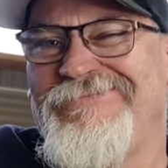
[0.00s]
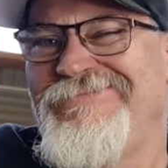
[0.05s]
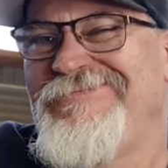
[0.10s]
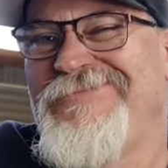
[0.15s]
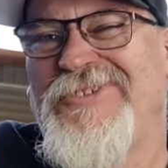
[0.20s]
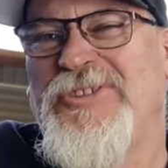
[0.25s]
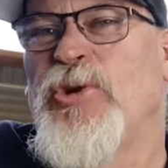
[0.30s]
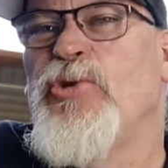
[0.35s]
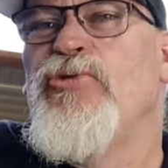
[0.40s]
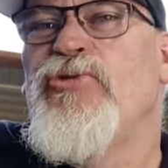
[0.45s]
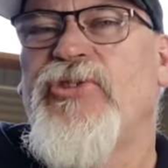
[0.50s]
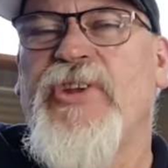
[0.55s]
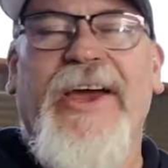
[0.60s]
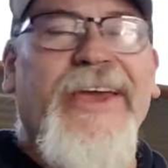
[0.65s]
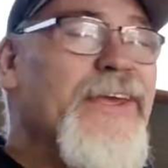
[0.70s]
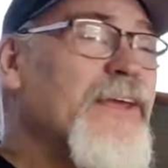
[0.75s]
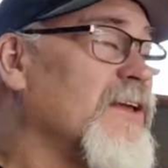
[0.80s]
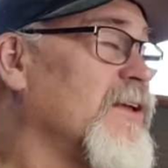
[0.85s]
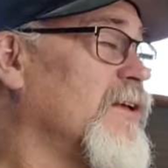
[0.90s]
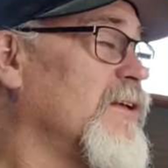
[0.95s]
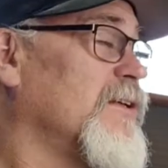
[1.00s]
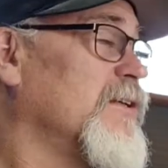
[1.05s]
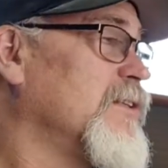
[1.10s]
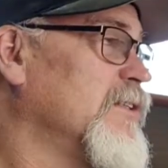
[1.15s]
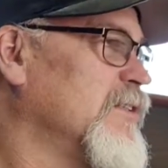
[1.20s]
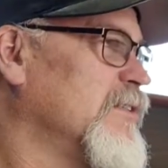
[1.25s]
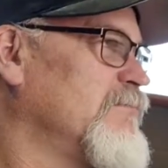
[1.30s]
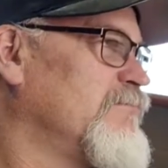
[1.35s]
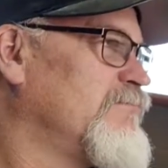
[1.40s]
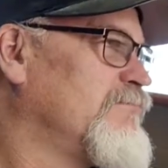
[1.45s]
Tuesday,
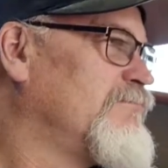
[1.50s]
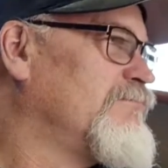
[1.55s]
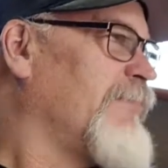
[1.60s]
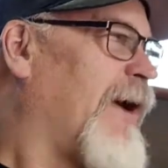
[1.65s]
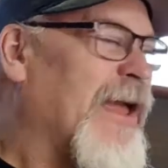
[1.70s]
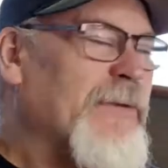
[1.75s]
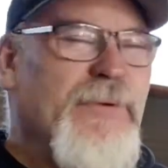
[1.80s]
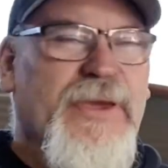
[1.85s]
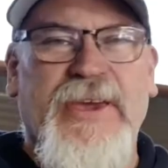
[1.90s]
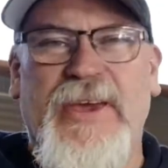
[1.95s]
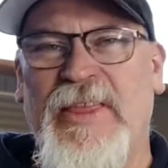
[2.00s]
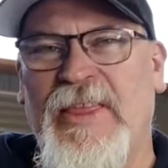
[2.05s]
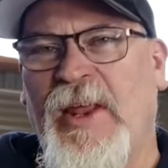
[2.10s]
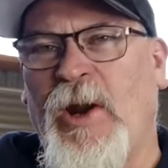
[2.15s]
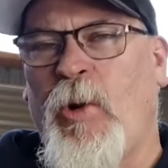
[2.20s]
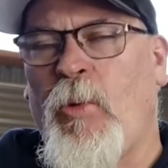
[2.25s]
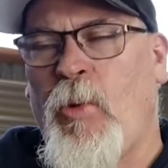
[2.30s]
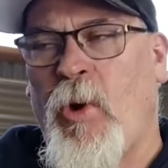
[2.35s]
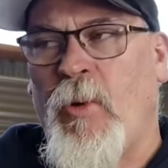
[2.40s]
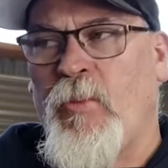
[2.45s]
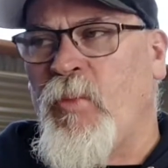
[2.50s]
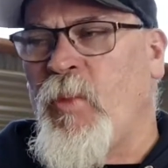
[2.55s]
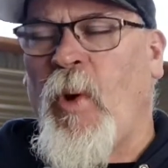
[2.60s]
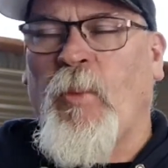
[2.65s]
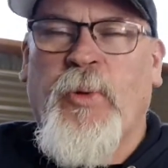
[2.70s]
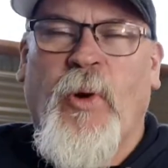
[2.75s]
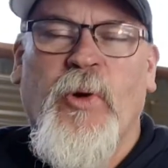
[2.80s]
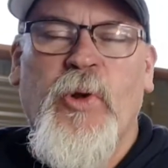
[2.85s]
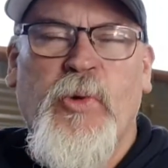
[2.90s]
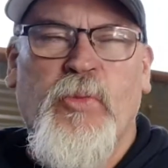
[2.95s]
maybe, and then I'll, I'll
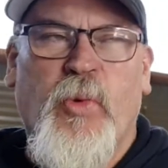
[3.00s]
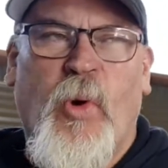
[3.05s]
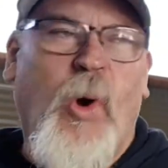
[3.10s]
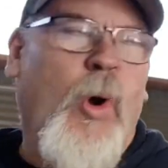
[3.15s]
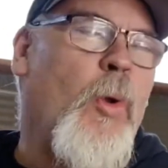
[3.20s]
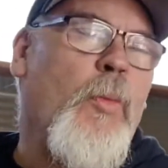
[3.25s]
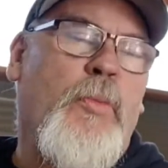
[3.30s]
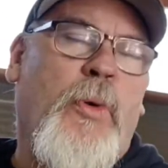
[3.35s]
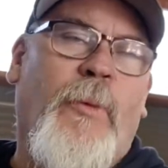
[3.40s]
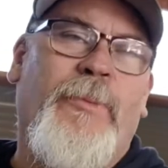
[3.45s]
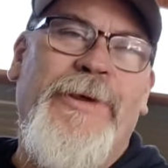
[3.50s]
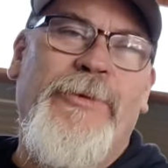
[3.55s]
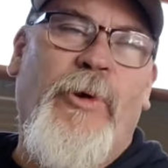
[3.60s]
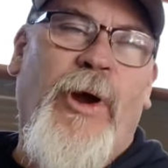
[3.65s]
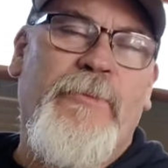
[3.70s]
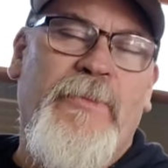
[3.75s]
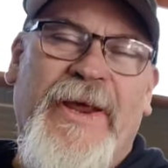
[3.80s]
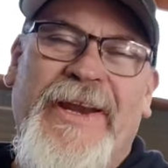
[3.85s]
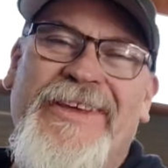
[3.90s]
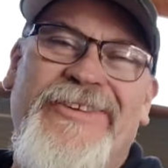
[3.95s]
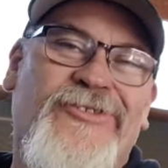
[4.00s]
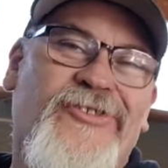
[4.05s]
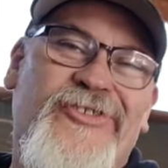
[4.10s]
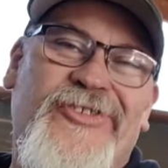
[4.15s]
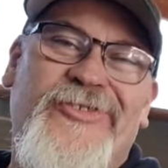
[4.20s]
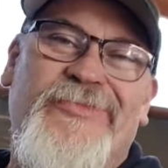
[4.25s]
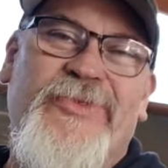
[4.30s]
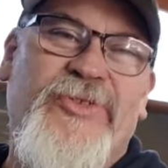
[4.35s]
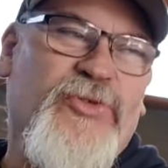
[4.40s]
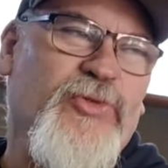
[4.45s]
probably I probably won't be able to use
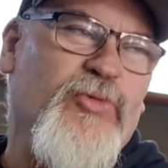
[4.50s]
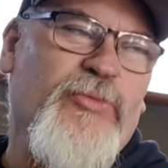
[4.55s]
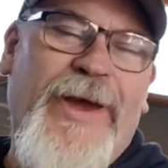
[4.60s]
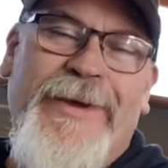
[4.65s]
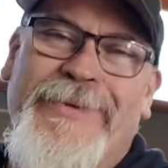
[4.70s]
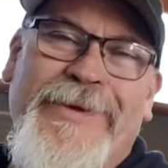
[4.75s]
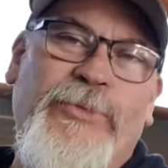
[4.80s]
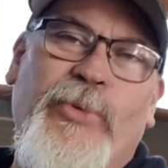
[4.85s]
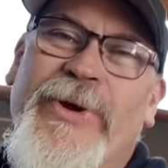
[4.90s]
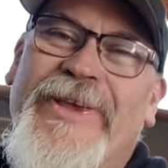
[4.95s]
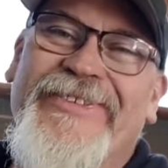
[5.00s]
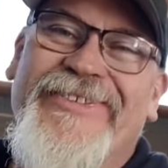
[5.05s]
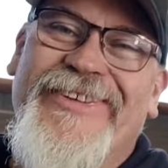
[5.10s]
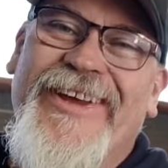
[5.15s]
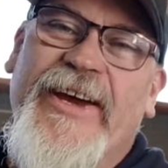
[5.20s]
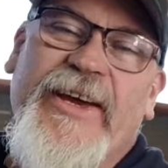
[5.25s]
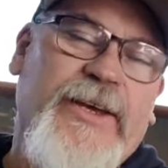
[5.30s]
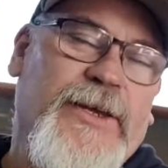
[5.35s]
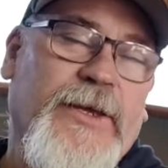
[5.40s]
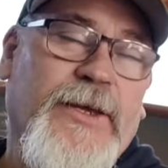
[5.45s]
them until maybe Wednesday,